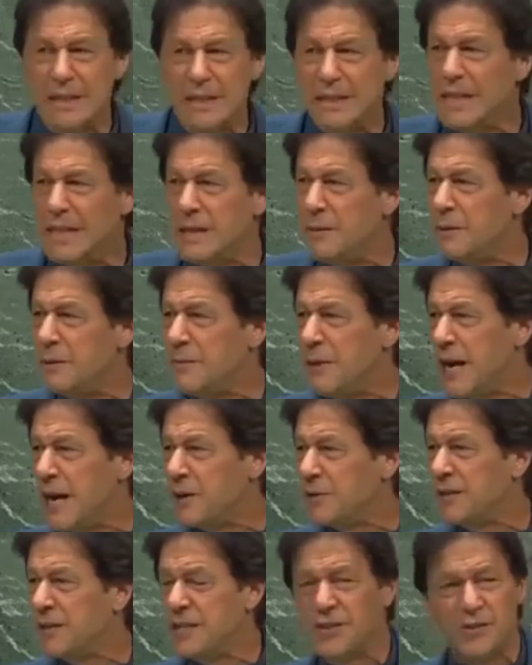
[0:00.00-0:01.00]
They will be
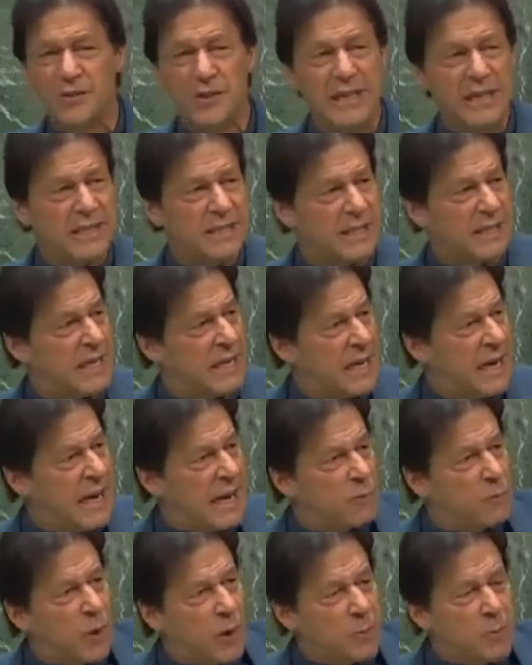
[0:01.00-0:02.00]
out in the streets.
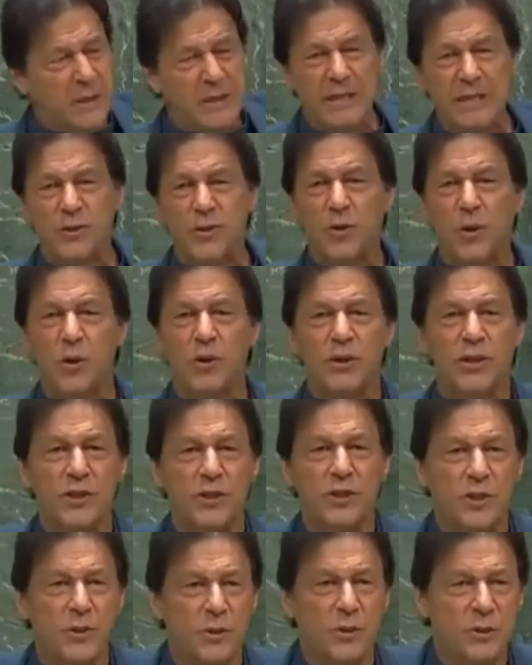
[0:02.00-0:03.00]
And what will these
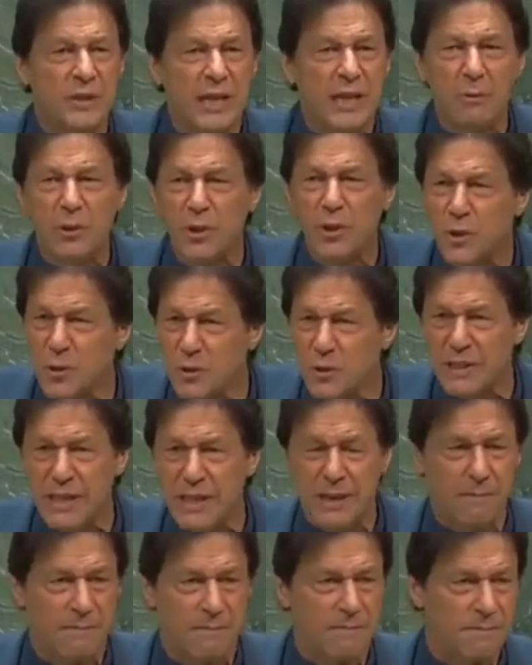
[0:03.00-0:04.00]
soldiers do? They will shoot
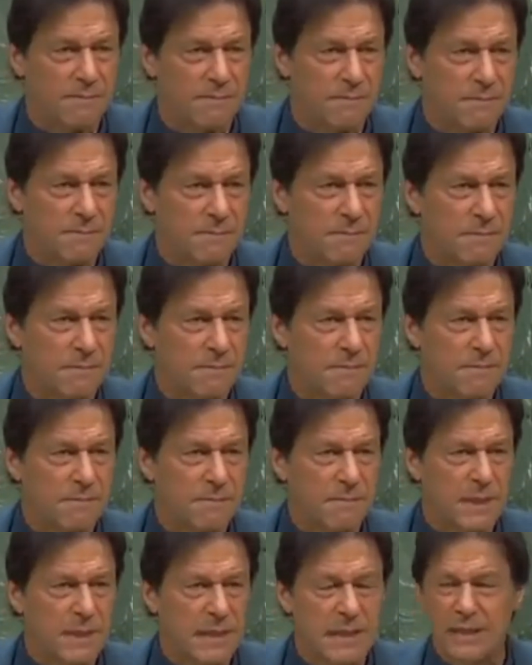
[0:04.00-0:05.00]
them.
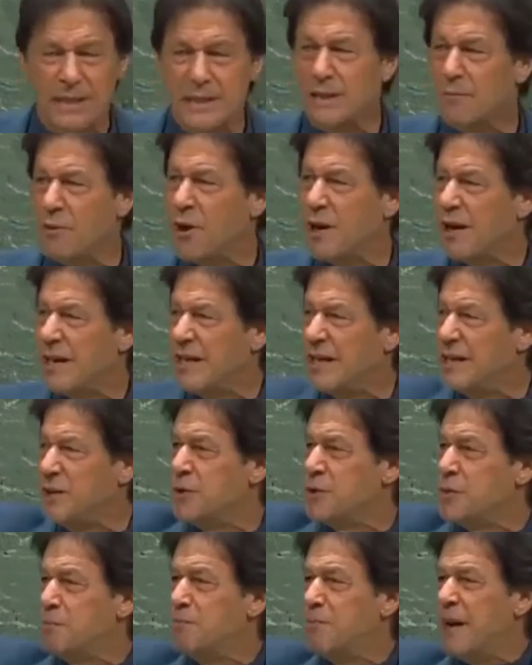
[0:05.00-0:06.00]
They've already
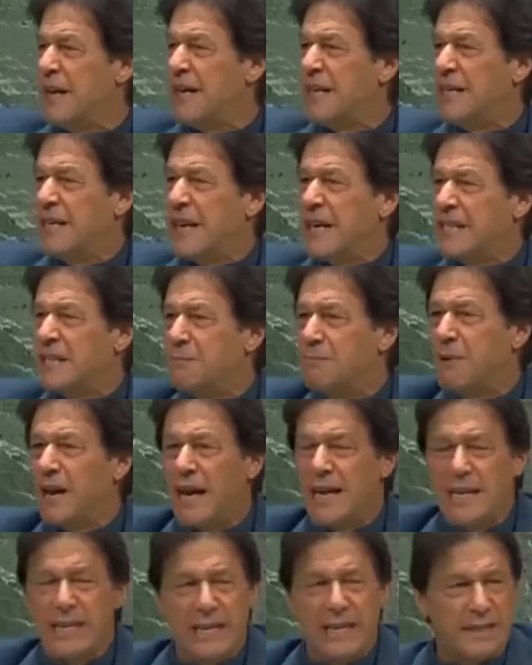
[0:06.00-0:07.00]
used pellet guns,
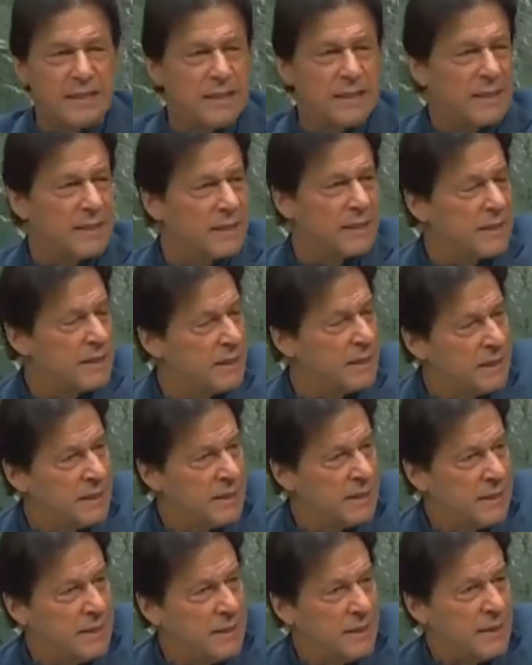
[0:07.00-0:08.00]
blinded
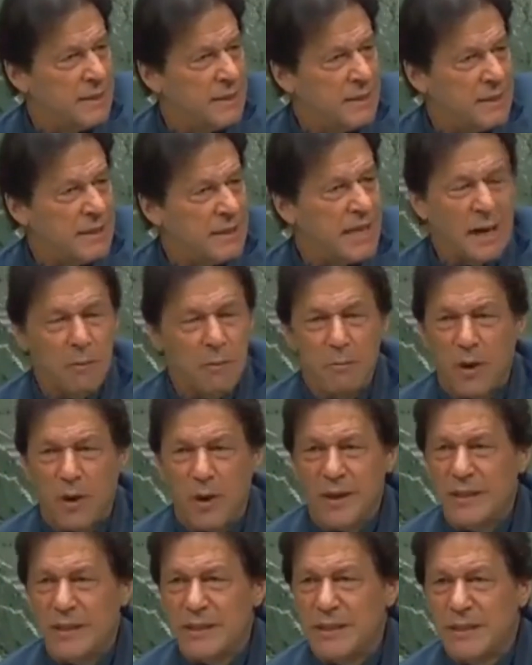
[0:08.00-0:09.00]
young
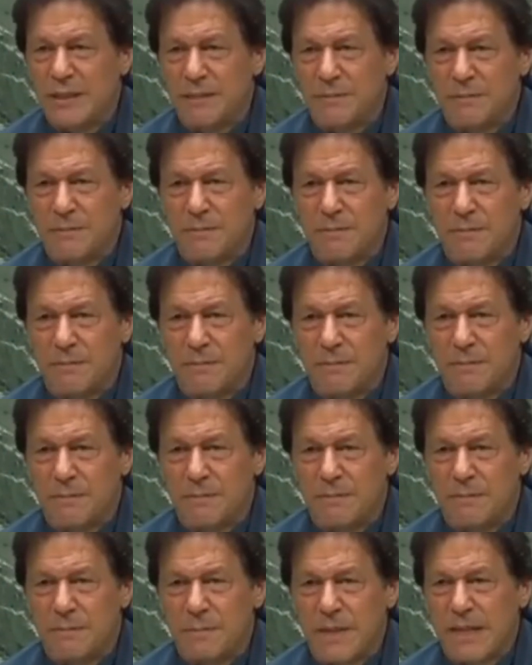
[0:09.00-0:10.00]
boys.
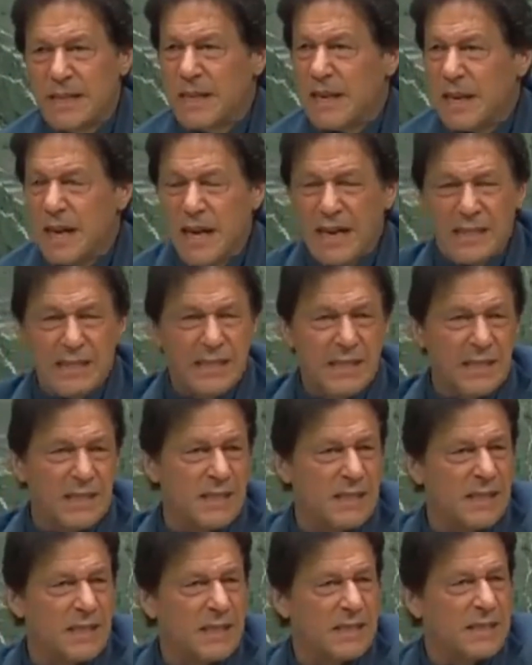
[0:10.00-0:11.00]
In the last
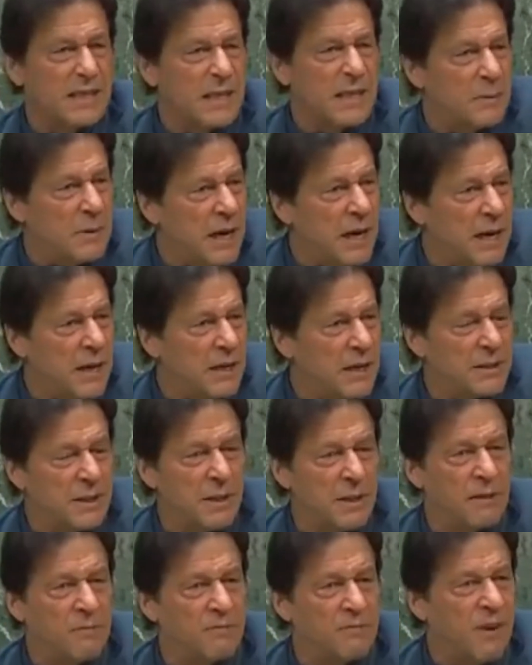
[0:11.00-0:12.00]
6 years,
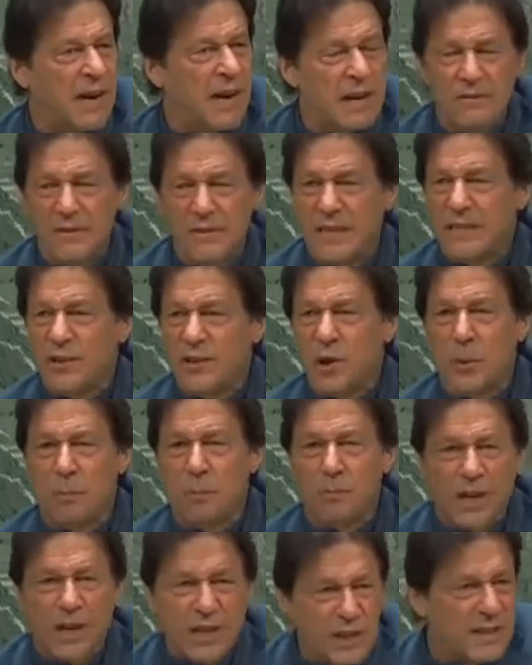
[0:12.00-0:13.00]
the 5 years, the
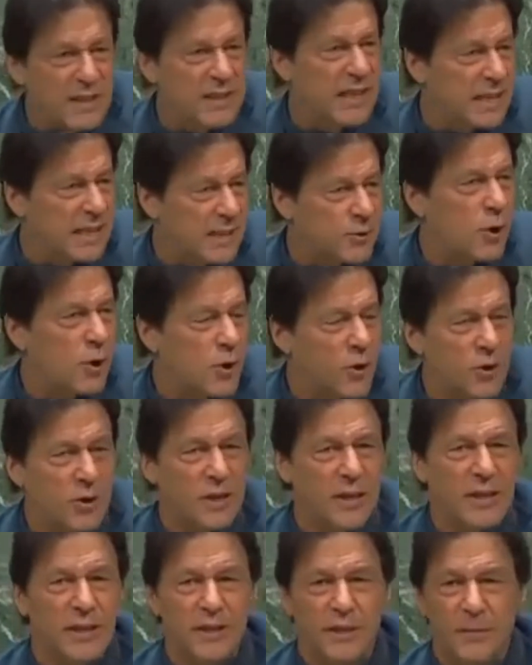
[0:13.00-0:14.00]
oppression that has gone on
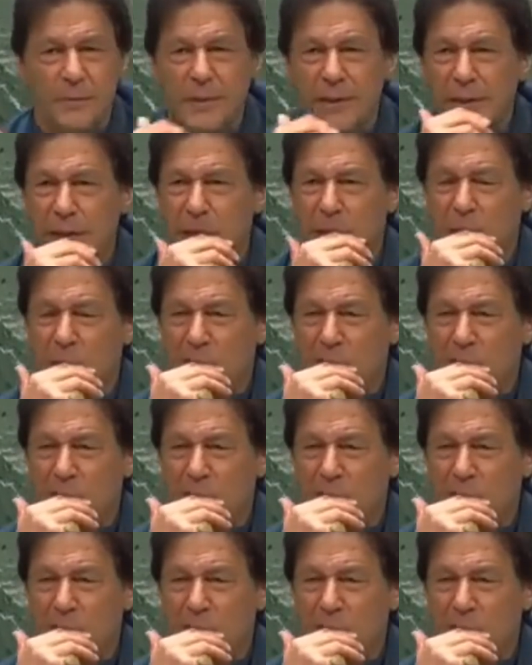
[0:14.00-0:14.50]
in Kashmir.